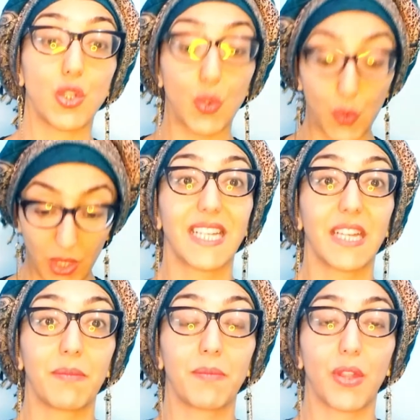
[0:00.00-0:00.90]
you
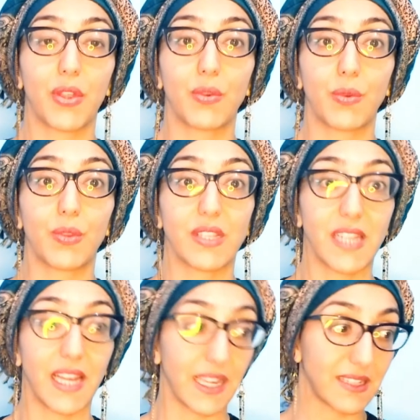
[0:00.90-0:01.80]
skim through the
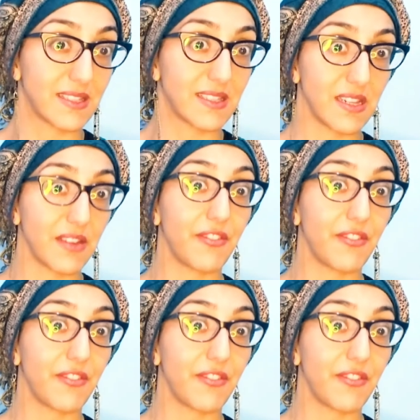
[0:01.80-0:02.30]
text